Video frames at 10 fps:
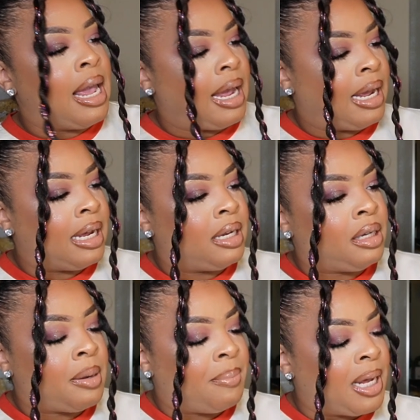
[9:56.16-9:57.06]

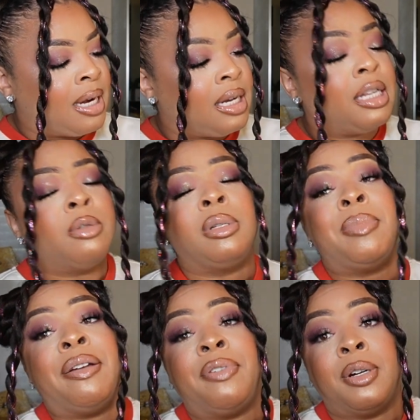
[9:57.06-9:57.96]
And being that this was
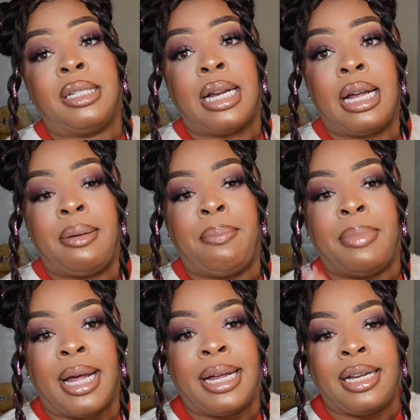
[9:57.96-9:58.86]
my first time
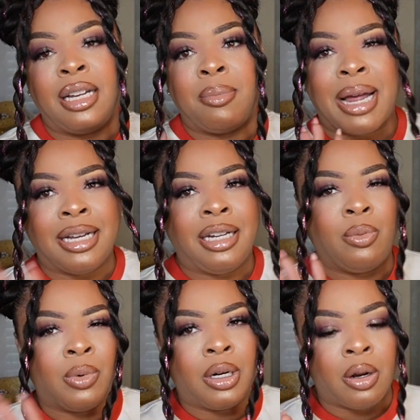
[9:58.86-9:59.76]
buying them, I
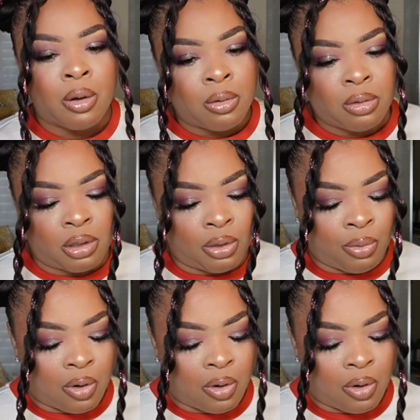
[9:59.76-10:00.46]
didn't want to go too